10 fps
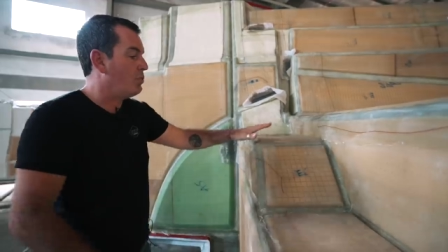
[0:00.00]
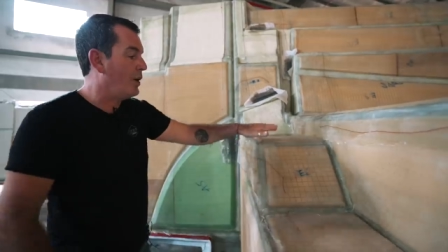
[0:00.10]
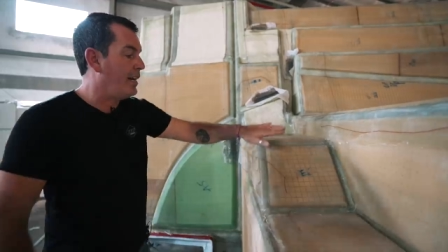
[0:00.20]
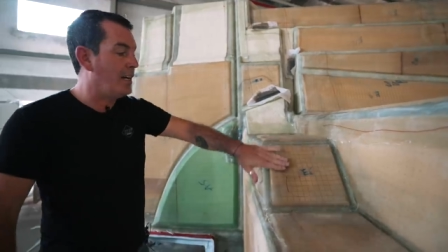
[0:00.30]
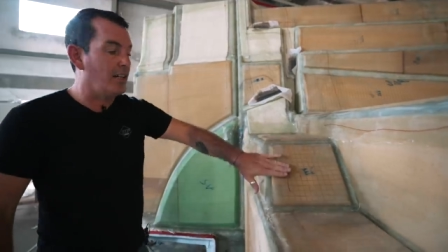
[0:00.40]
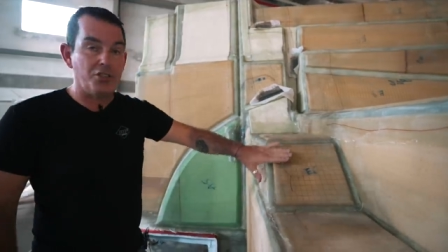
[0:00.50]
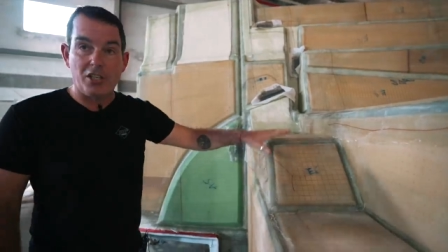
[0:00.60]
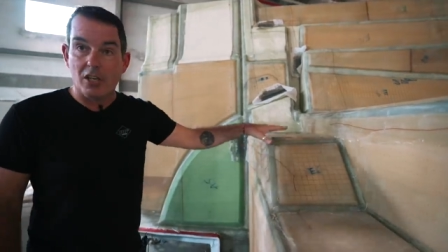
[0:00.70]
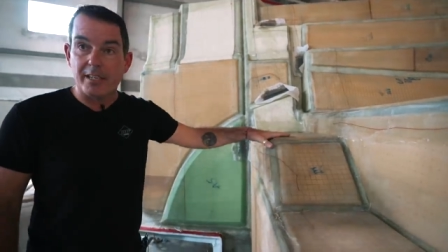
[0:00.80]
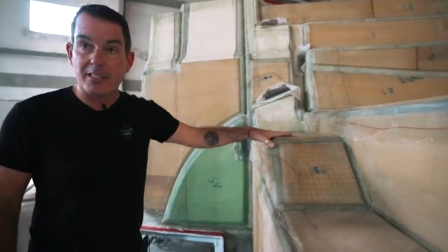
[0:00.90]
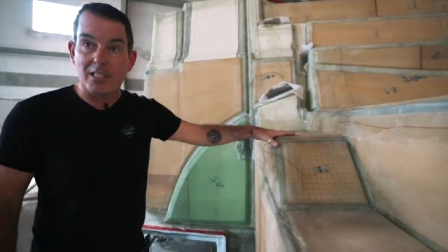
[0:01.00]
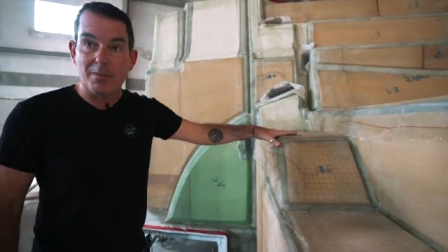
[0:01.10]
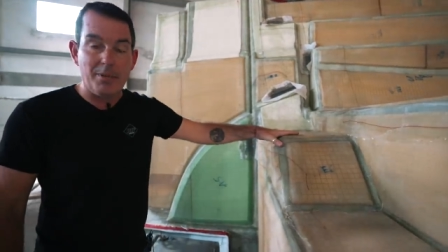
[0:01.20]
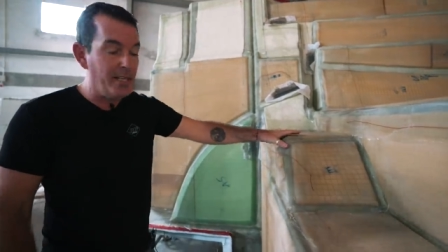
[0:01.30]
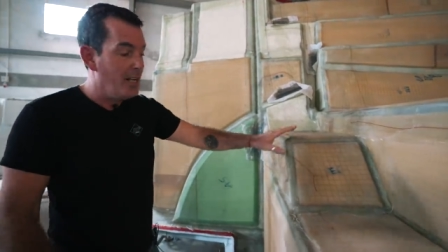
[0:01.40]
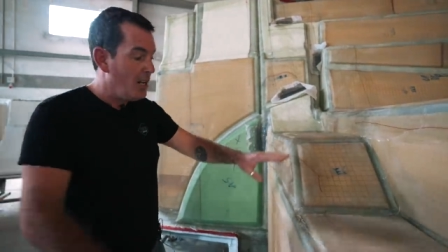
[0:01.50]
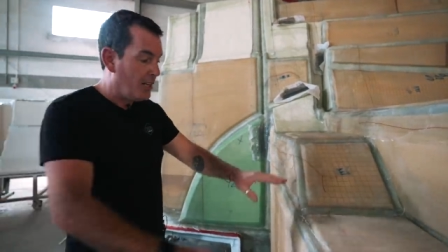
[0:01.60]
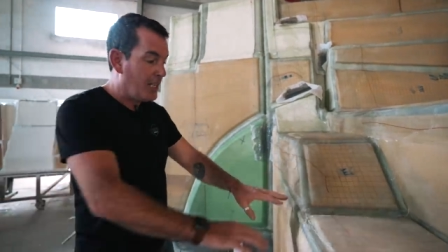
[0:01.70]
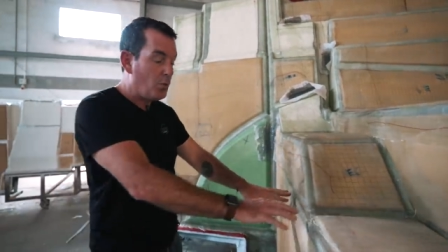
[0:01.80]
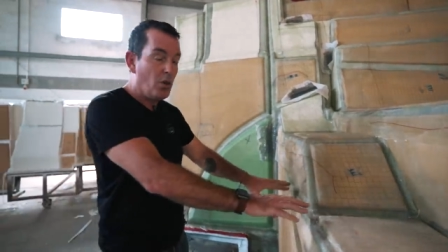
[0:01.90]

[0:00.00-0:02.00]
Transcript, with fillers: is where shelving is going to be. This